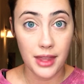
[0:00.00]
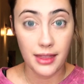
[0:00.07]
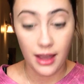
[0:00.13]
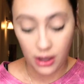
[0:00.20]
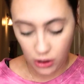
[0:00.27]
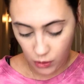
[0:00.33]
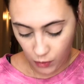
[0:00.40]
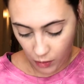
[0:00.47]
that
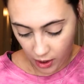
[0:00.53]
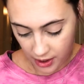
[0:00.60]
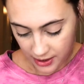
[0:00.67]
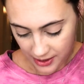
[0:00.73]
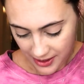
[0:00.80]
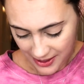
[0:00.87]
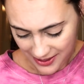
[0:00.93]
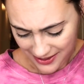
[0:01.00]
you want
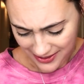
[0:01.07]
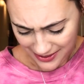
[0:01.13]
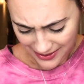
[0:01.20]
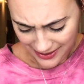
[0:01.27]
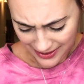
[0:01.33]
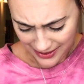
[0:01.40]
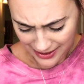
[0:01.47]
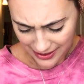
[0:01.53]

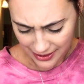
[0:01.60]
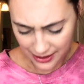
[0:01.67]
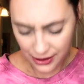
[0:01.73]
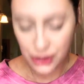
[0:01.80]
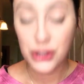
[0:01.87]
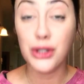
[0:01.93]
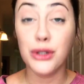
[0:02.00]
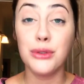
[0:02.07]

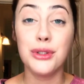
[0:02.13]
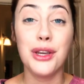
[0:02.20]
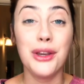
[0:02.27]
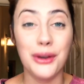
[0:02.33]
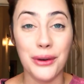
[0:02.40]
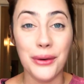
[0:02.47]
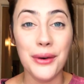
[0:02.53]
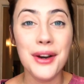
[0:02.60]
to
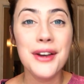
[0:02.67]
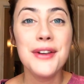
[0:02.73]
do,